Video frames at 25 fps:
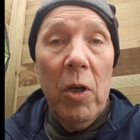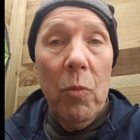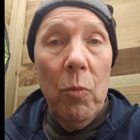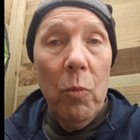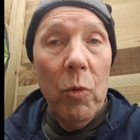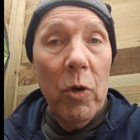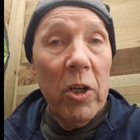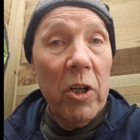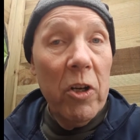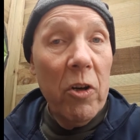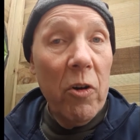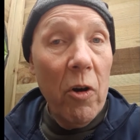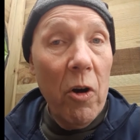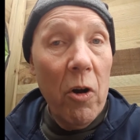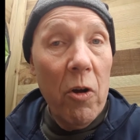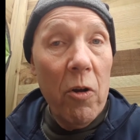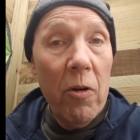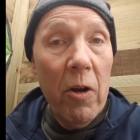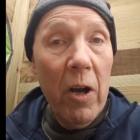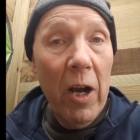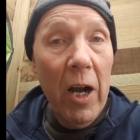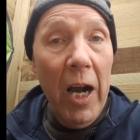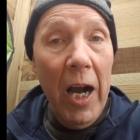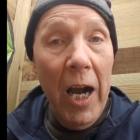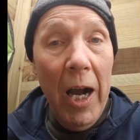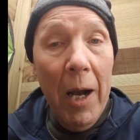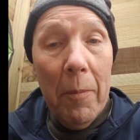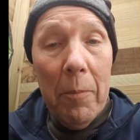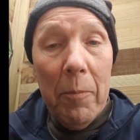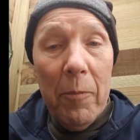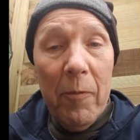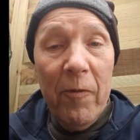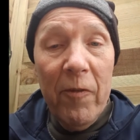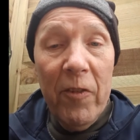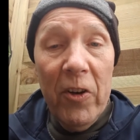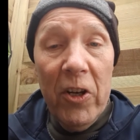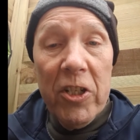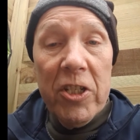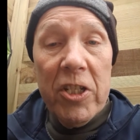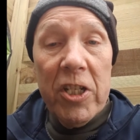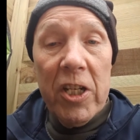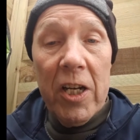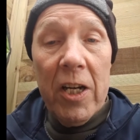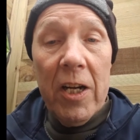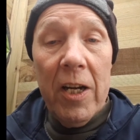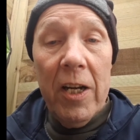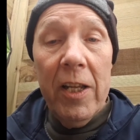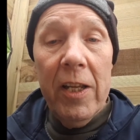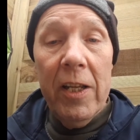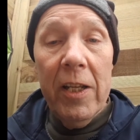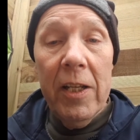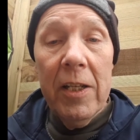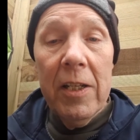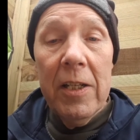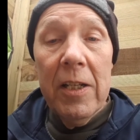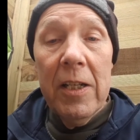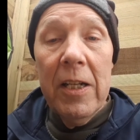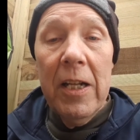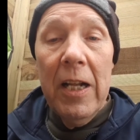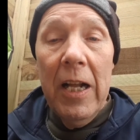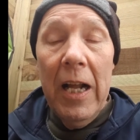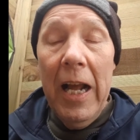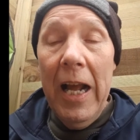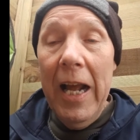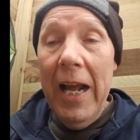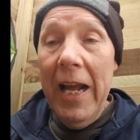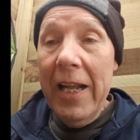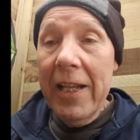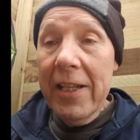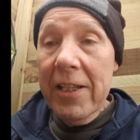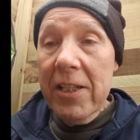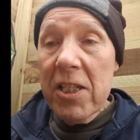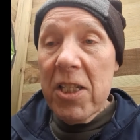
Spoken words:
would grow up vertically, and